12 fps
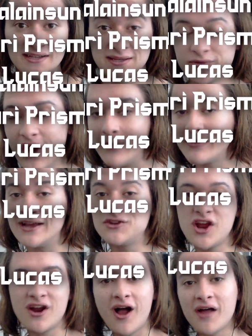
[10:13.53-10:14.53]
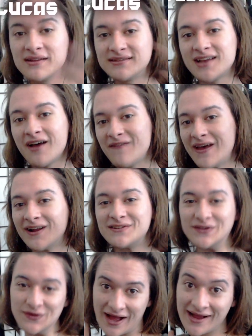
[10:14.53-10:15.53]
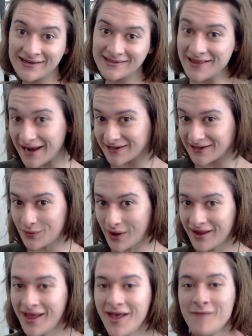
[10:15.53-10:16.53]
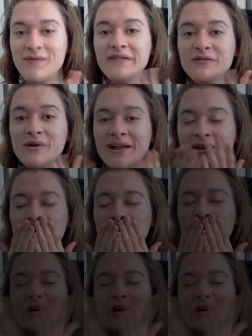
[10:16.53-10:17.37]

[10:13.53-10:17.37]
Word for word: Subscribe, like, share, all that stuff, and I'll see you guys in the next one. Bye everyone!